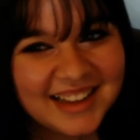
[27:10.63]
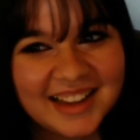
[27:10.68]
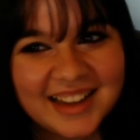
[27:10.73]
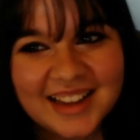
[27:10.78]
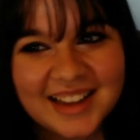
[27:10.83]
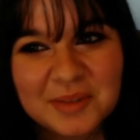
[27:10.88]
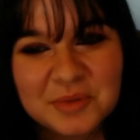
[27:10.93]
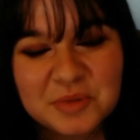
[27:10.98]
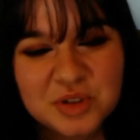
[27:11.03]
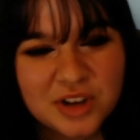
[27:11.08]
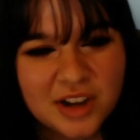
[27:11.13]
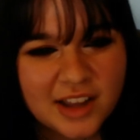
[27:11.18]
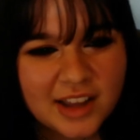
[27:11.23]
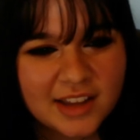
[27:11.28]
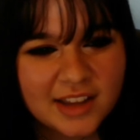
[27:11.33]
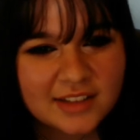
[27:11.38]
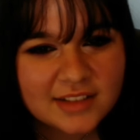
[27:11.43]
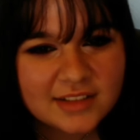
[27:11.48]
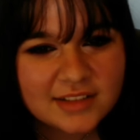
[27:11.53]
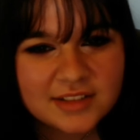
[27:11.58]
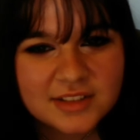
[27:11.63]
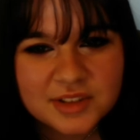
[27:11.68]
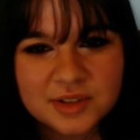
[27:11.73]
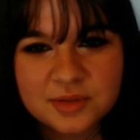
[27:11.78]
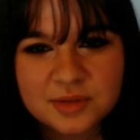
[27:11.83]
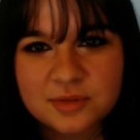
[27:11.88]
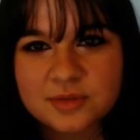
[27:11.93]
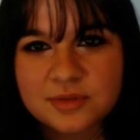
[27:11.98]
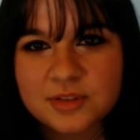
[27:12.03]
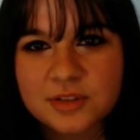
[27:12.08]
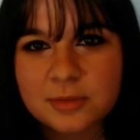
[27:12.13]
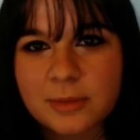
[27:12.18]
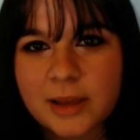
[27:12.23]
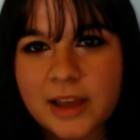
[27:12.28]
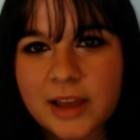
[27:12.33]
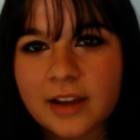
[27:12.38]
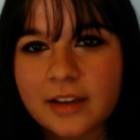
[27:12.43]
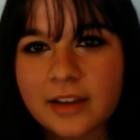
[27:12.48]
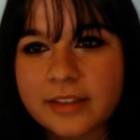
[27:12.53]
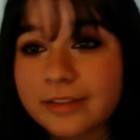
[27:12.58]
I'm trying to do
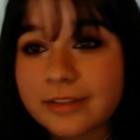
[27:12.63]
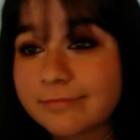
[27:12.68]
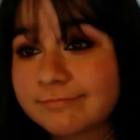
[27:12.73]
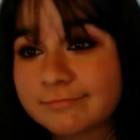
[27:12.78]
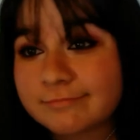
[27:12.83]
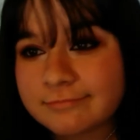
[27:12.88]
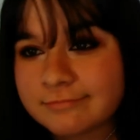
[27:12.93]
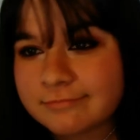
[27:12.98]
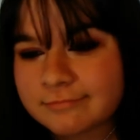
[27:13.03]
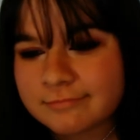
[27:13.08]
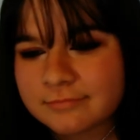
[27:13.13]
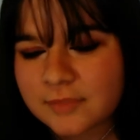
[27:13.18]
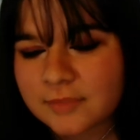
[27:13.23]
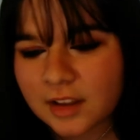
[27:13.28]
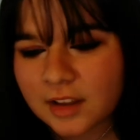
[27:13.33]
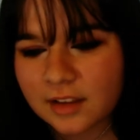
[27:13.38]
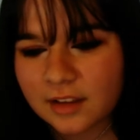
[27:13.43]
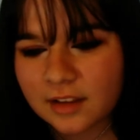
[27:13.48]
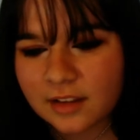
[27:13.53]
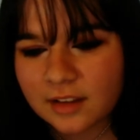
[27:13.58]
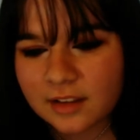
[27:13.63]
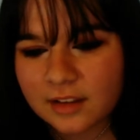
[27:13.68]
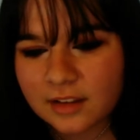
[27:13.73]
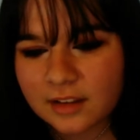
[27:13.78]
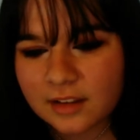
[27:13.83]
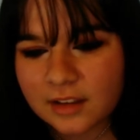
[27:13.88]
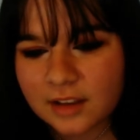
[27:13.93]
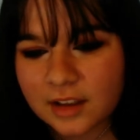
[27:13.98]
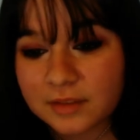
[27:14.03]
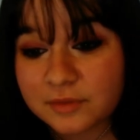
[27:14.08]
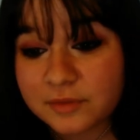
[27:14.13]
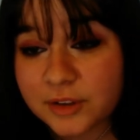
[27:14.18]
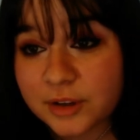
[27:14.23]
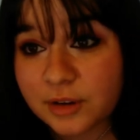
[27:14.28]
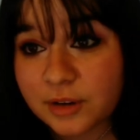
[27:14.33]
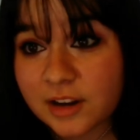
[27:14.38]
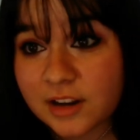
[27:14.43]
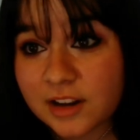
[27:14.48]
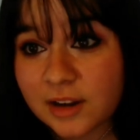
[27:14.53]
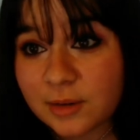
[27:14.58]
math and
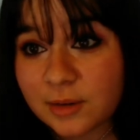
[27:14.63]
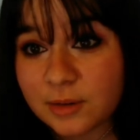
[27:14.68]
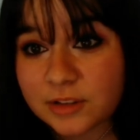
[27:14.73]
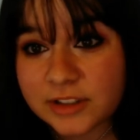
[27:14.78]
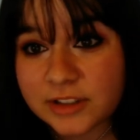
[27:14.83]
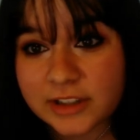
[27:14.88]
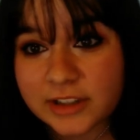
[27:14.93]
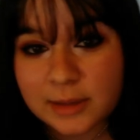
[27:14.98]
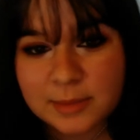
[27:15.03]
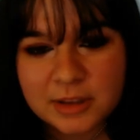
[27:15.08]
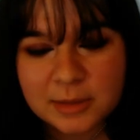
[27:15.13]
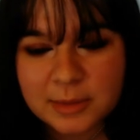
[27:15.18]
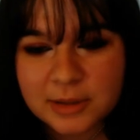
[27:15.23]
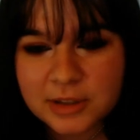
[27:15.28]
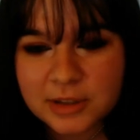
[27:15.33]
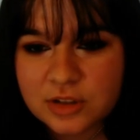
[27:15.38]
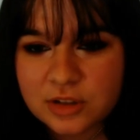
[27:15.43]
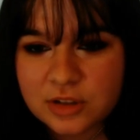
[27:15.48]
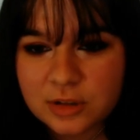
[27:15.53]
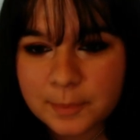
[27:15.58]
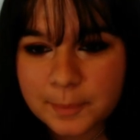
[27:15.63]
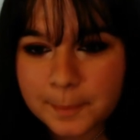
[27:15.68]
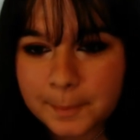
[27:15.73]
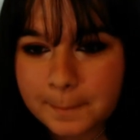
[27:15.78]
figure out how old I am in the picture.